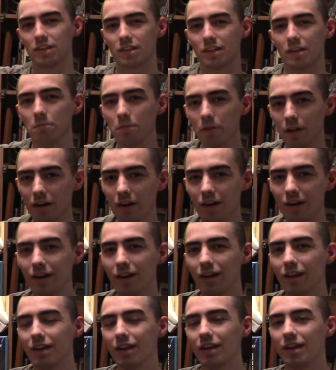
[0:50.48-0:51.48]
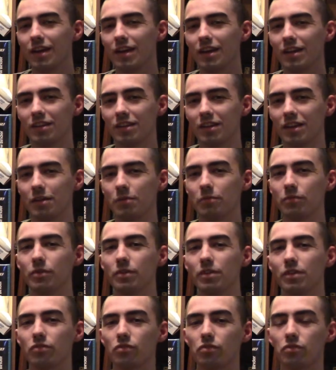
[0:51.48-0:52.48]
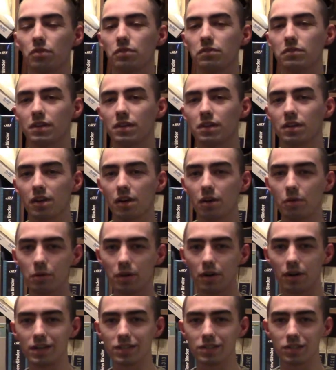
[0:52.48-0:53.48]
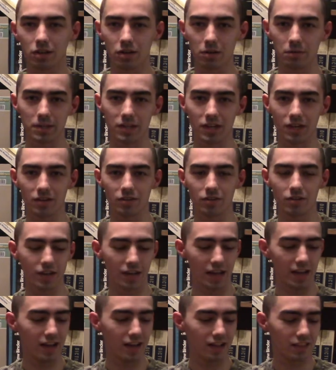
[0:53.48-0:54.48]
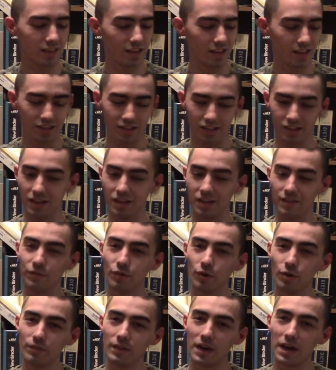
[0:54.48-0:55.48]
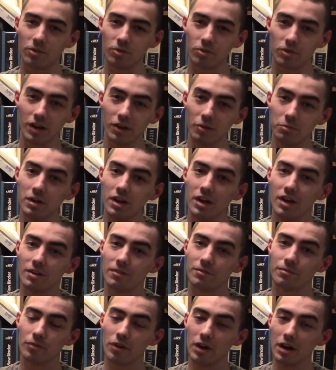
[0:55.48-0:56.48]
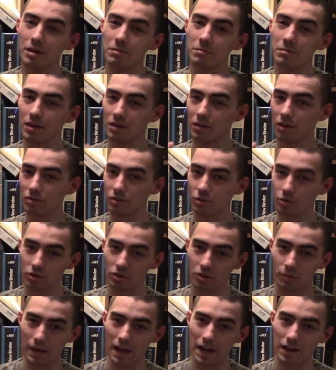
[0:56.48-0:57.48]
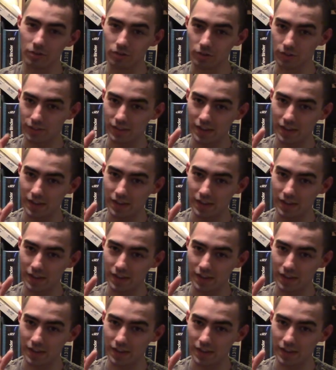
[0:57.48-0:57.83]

Templar, and today for this review video, we are actually going to be taking a look at this, the full visored helm from Lords of Battles.